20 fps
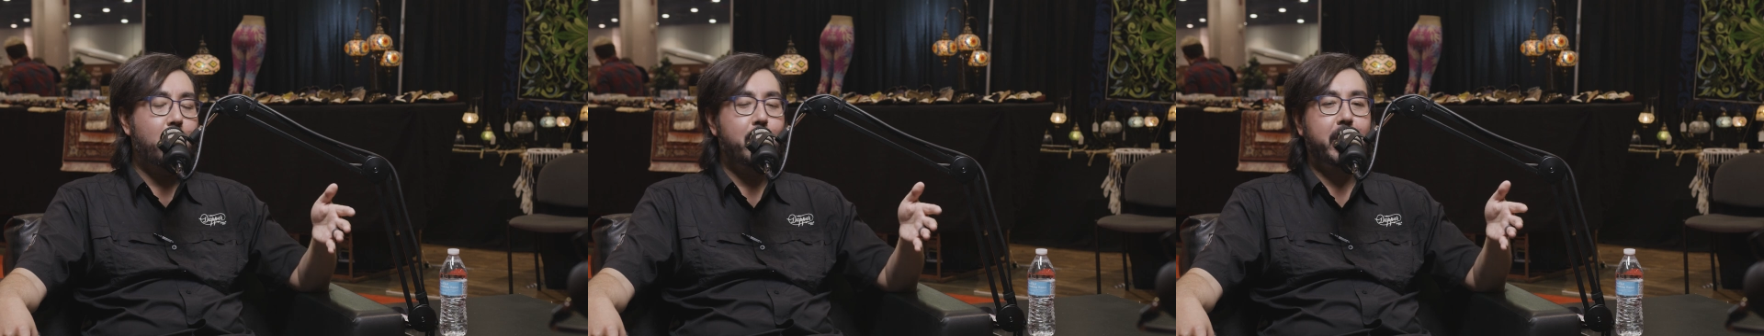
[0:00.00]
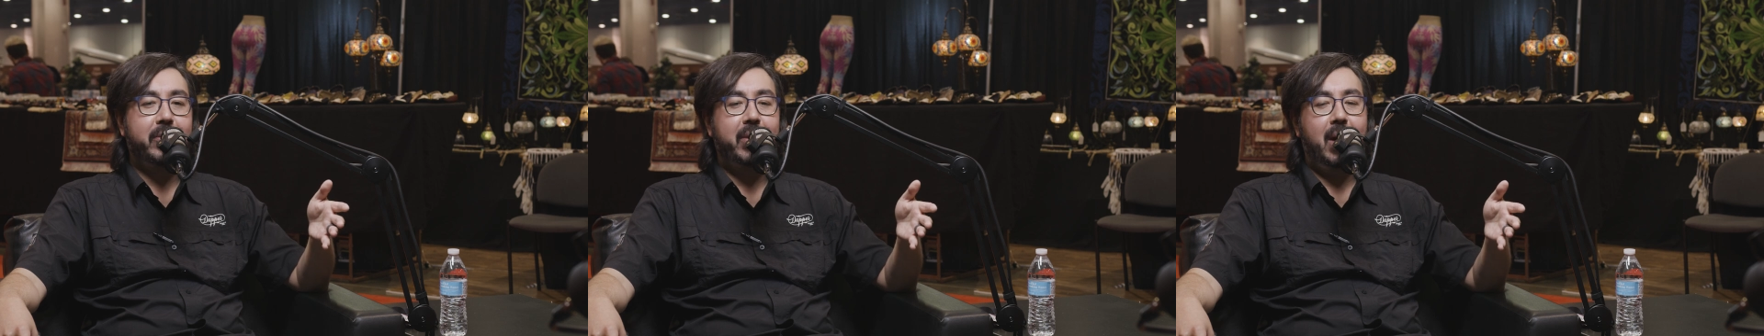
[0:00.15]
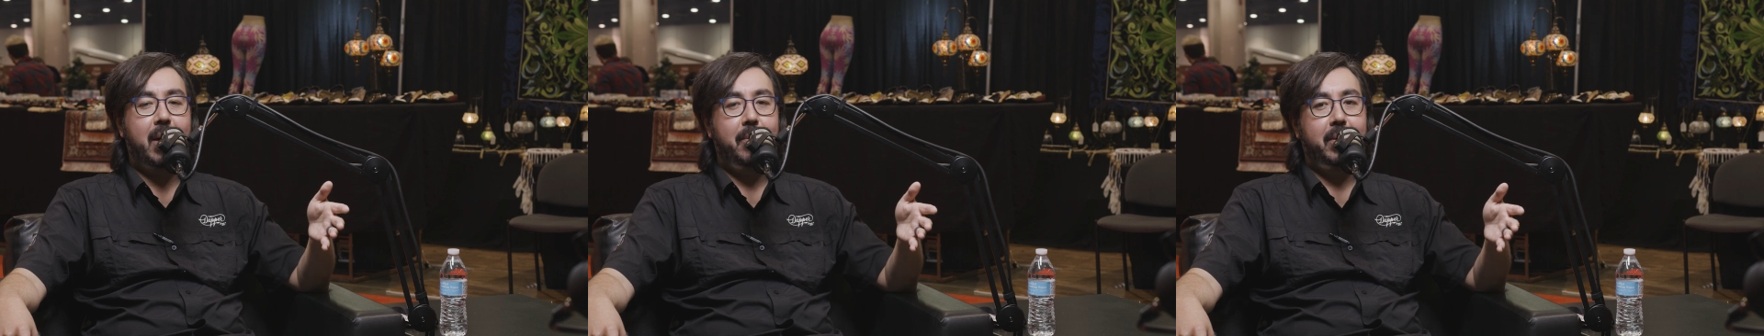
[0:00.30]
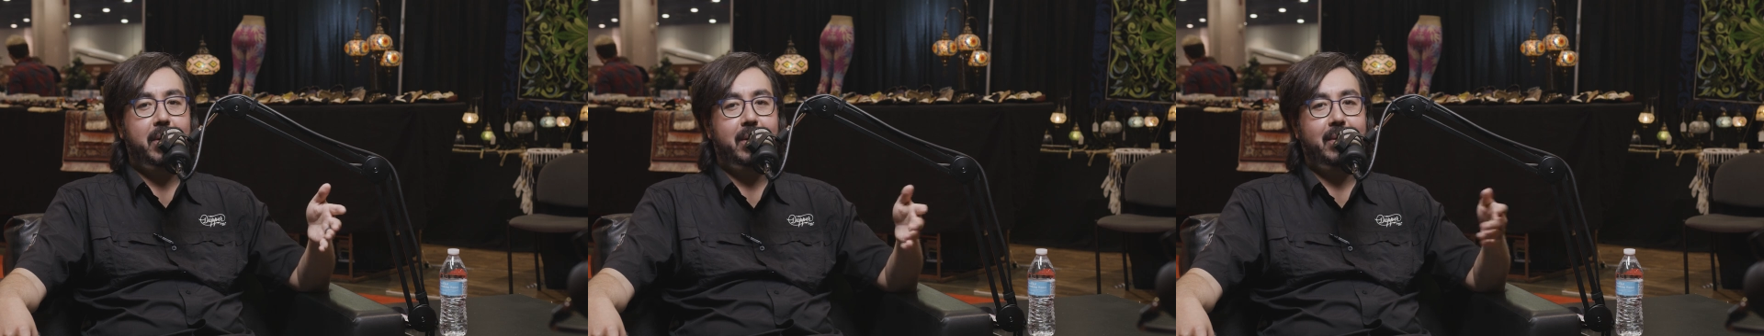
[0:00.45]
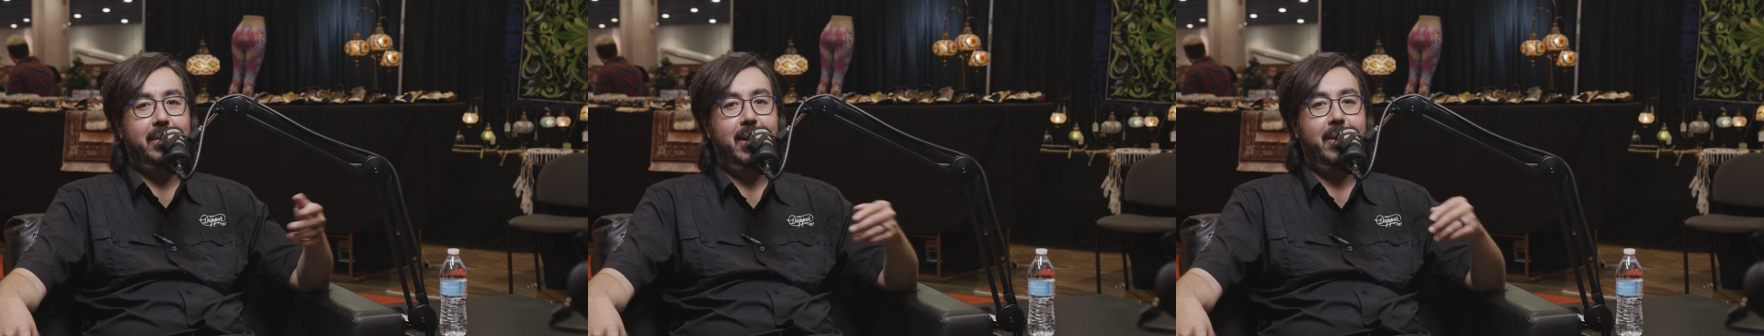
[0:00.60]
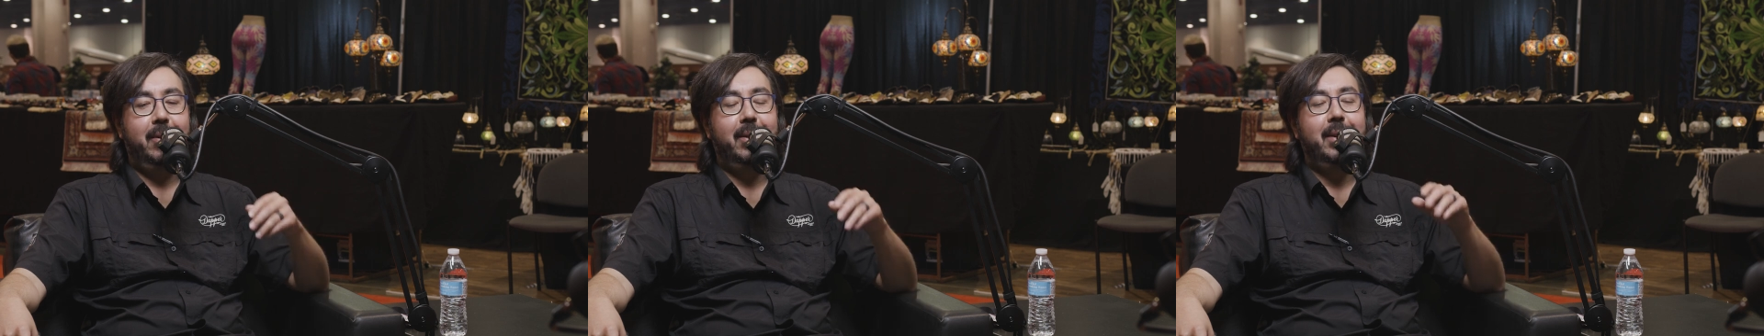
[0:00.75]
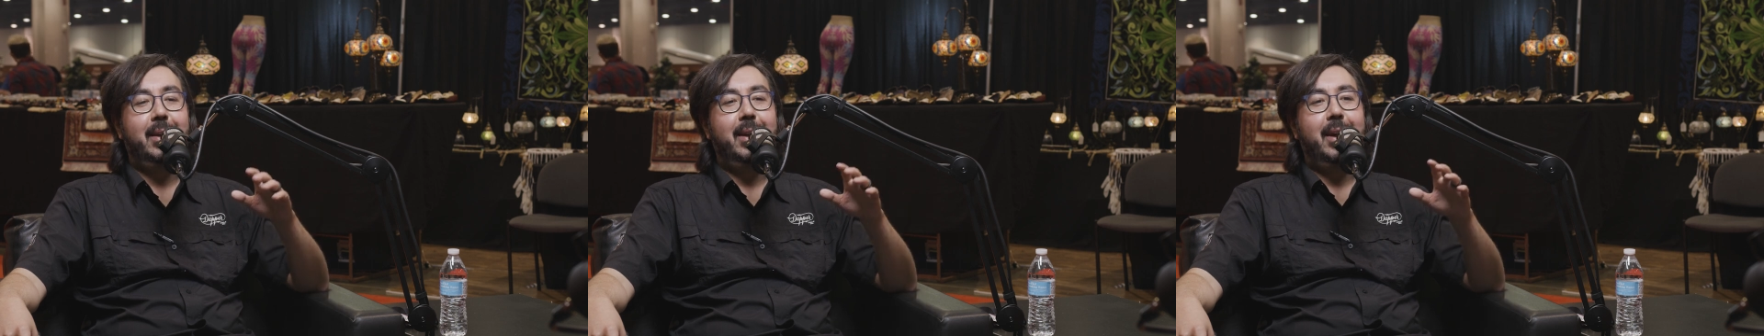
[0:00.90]
Ometepe.
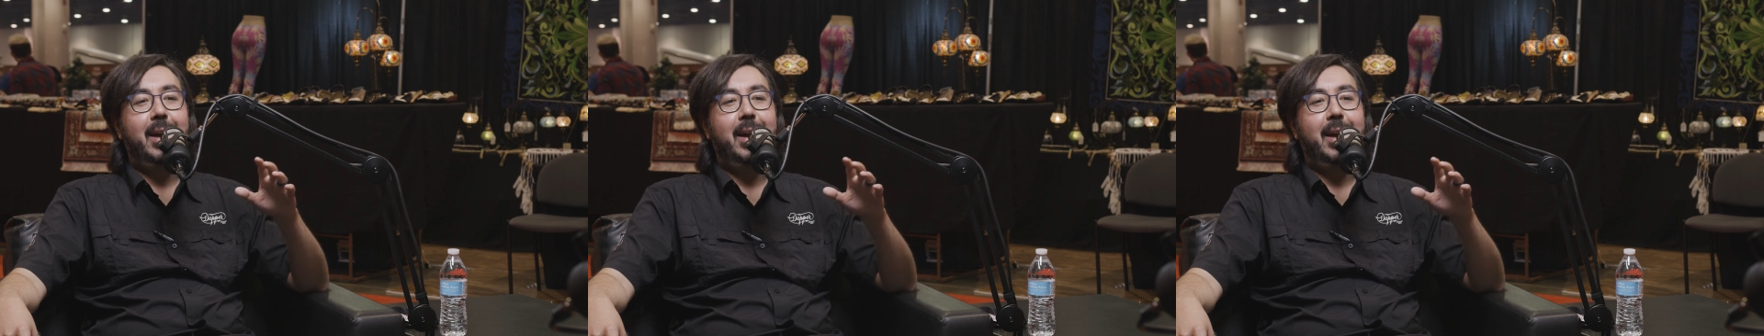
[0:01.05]
No.